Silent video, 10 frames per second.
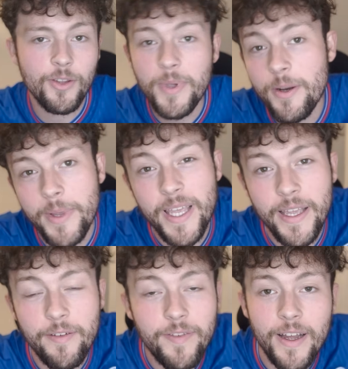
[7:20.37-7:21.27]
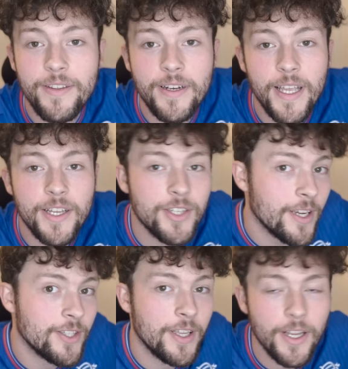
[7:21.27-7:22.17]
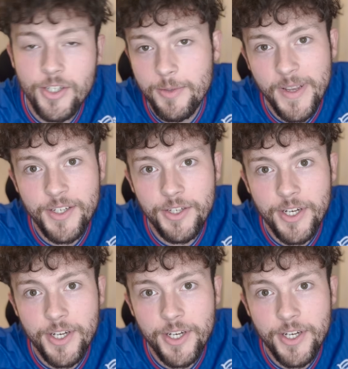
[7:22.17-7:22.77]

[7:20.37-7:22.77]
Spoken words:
The better way to get fired into a 16-inch spicy